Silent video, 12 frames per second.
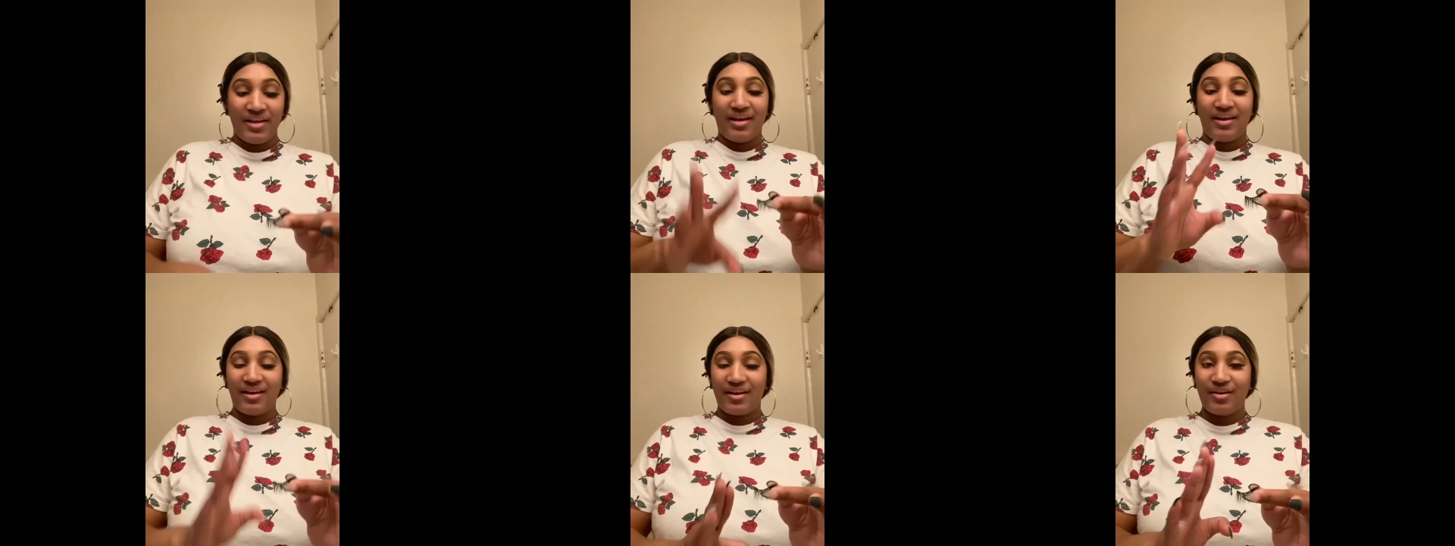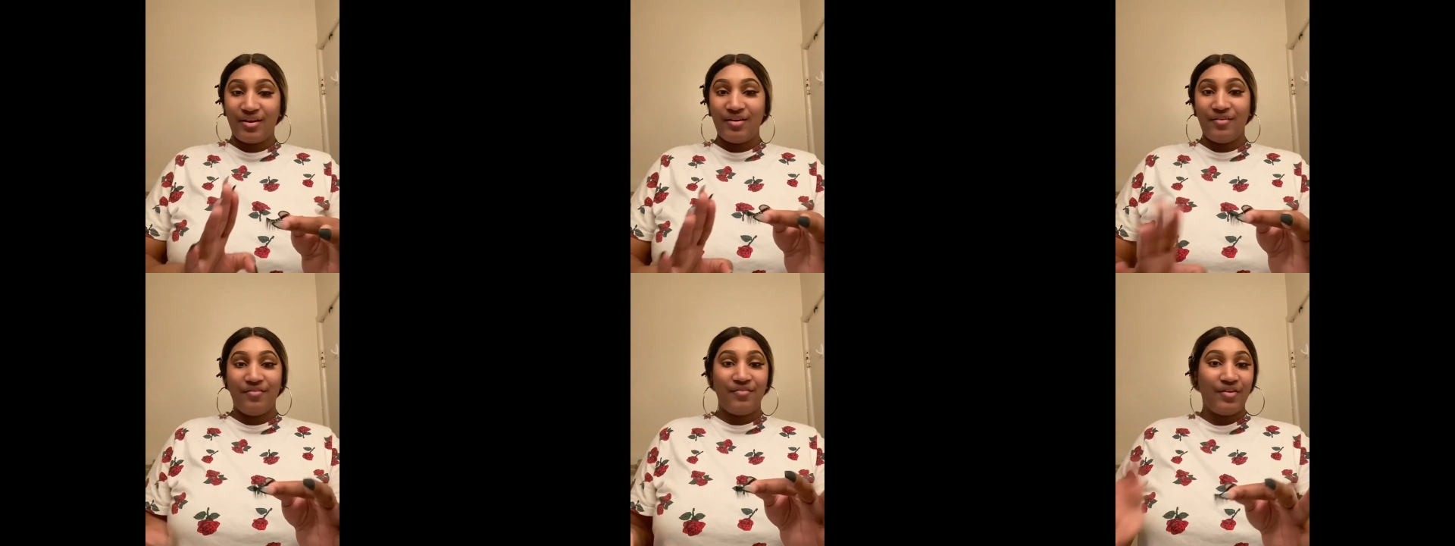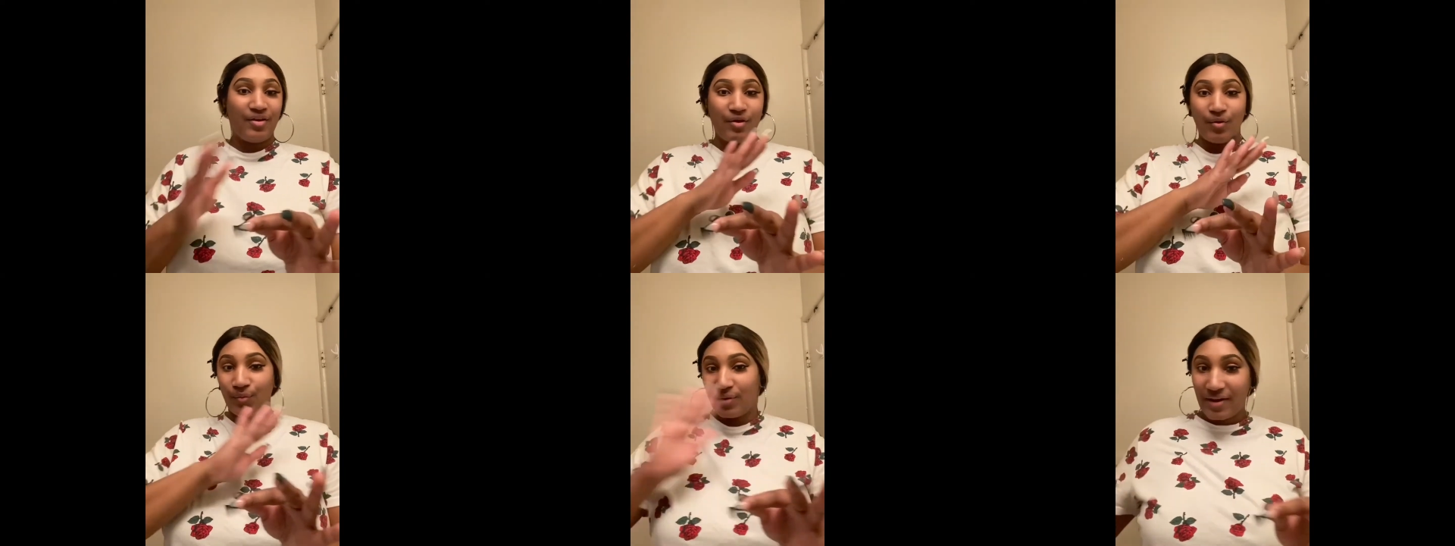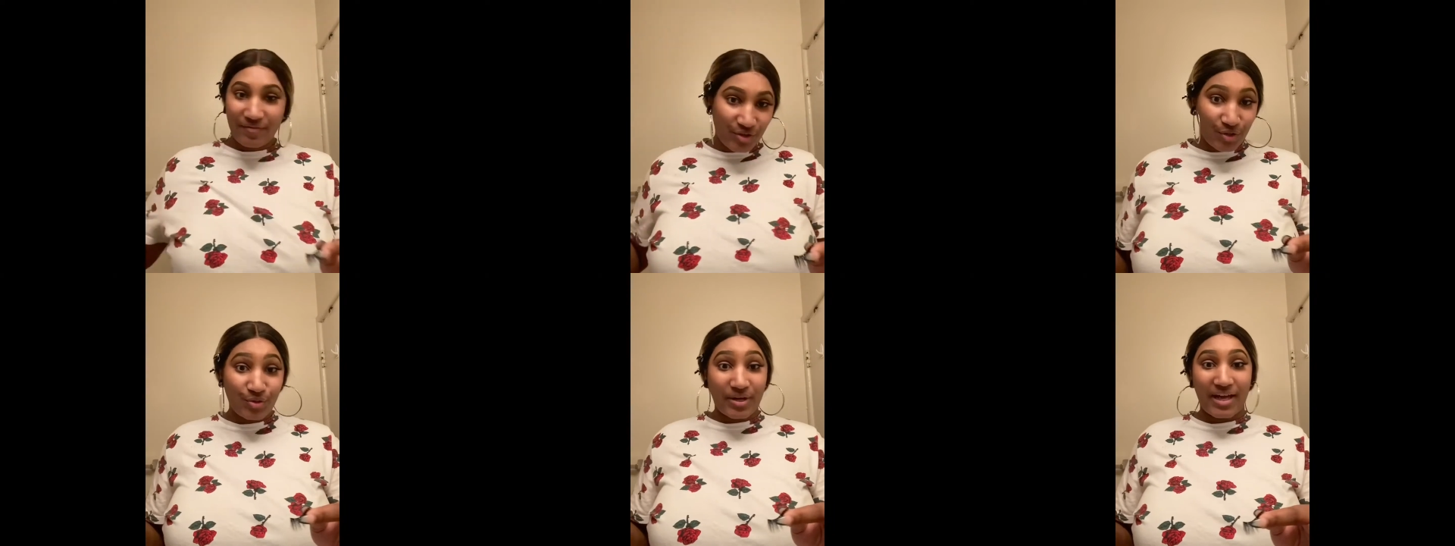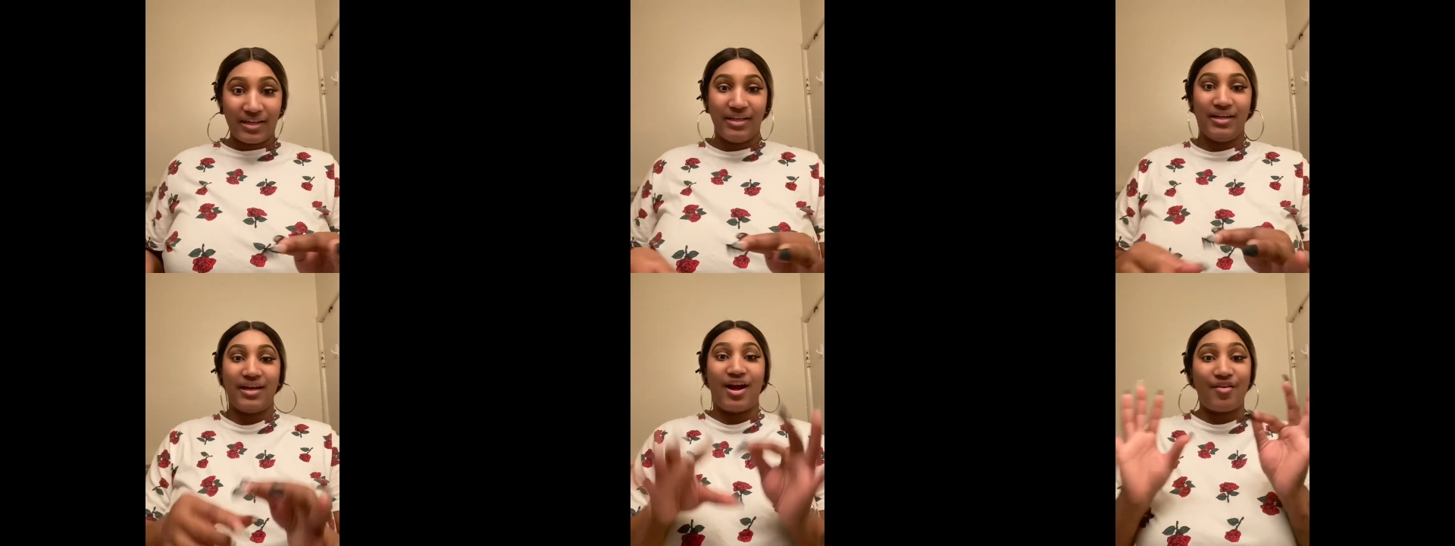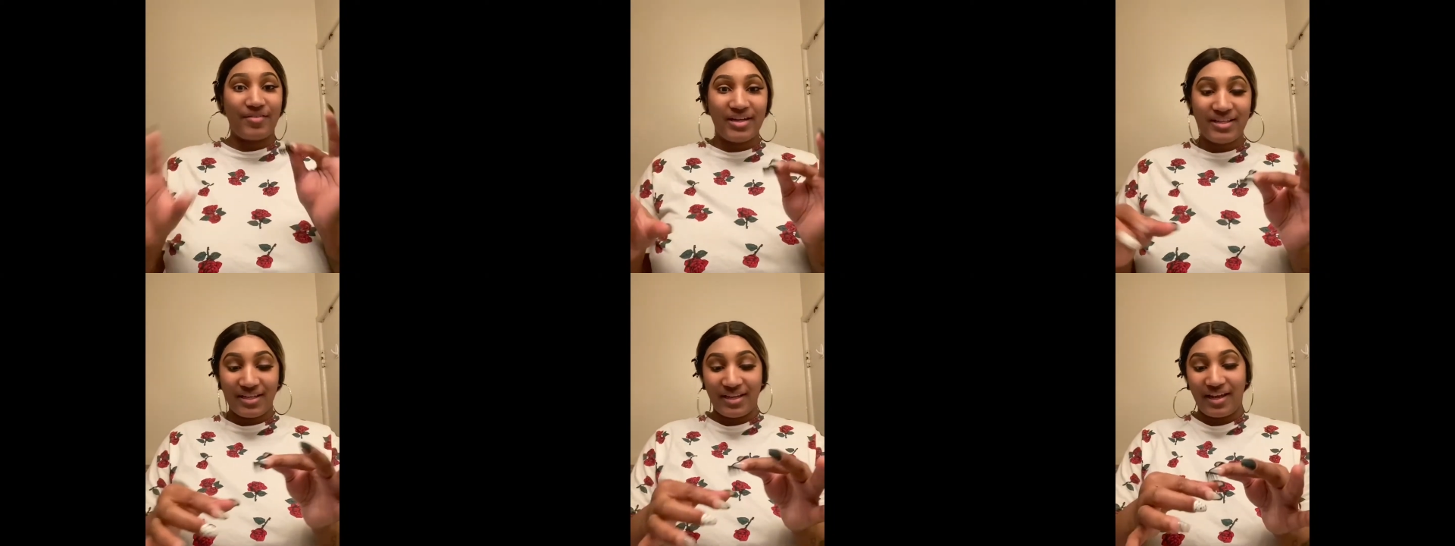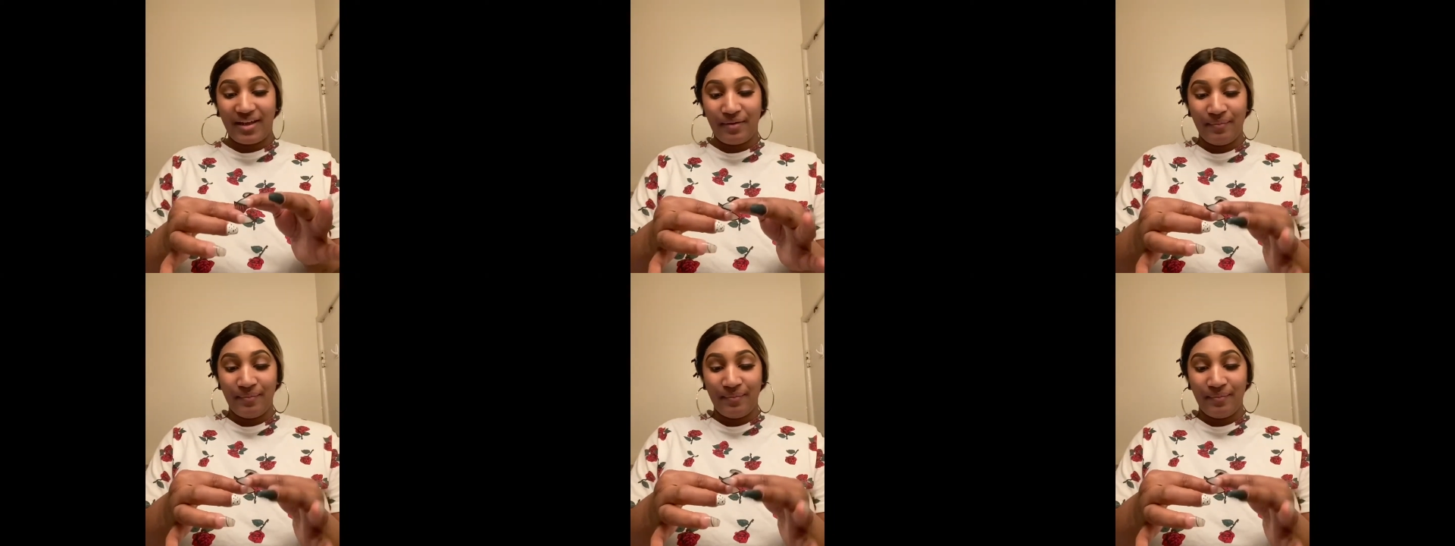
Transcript: cut off whatever you do not need. I already did that.